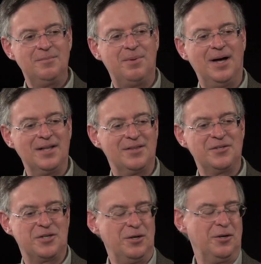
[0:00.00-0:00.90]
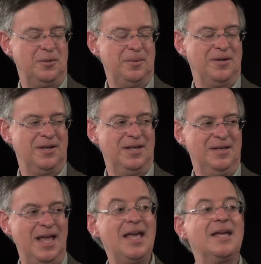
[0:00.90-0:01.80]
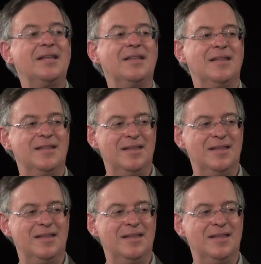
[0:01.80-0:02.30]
But the security community and